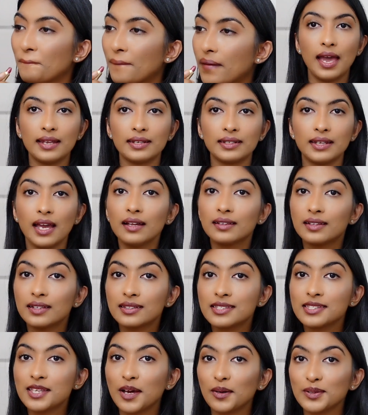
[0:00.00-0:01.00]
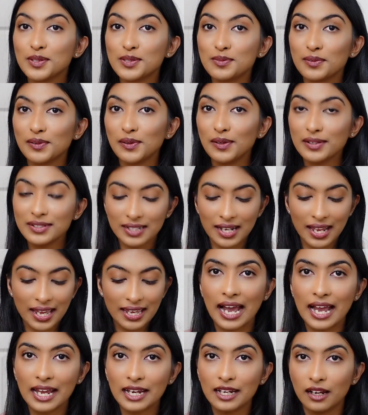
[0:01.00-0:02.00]
And yeah, this is how this one looks
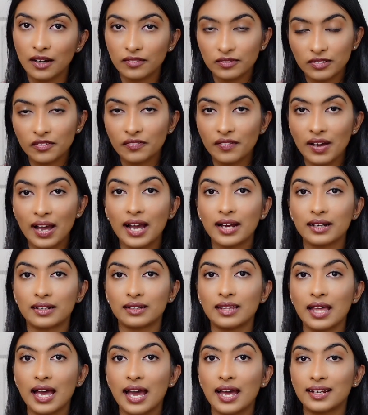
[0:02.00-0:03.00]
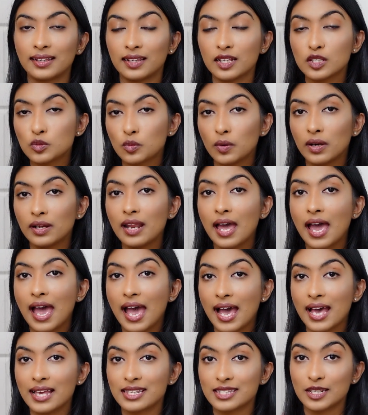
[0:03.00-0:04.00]
like. I love the fact that this one
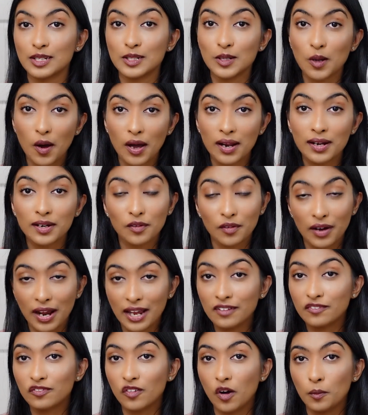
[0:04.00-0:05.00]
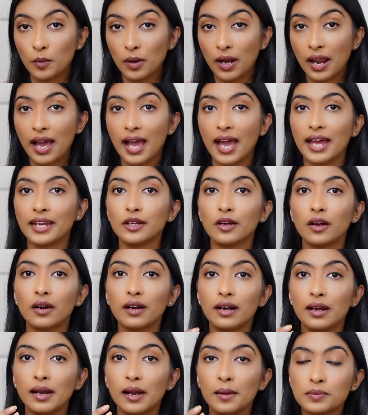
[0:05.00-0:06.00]
has non-drying formula and
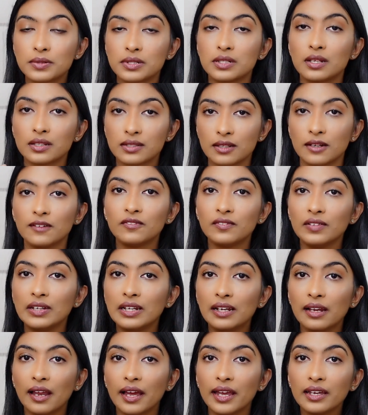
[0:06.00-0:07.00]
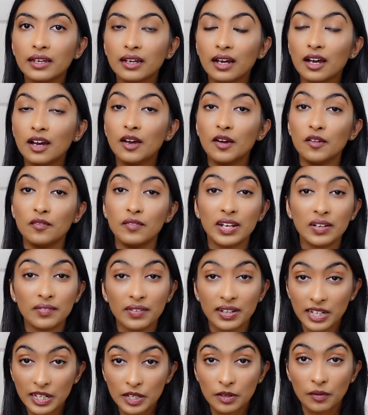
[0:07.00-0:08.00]
your lips doesn't feel like
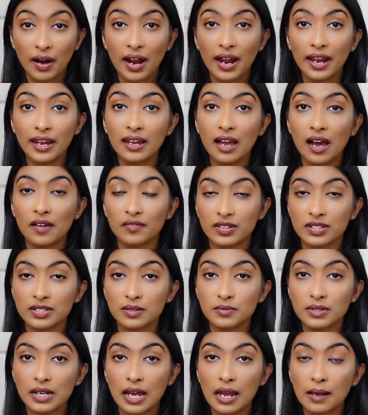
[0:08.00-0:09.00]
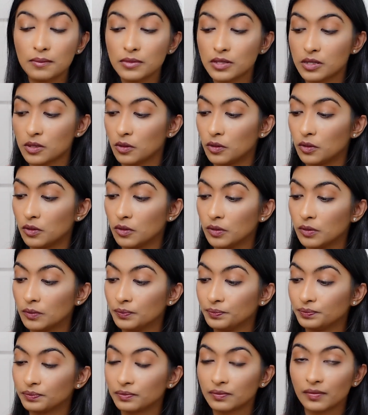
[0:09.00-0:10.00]
very dry after some time.
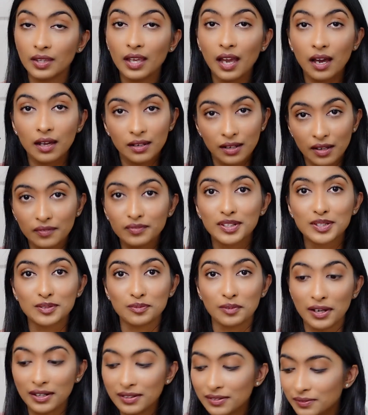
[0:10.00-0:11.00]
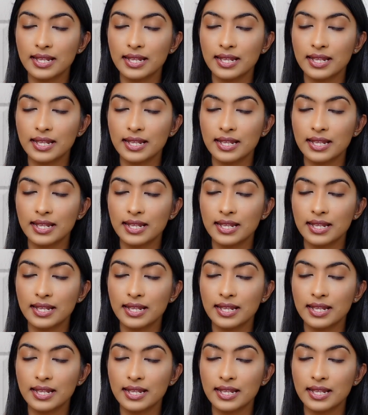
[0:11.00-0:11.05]
So yeah, love this one.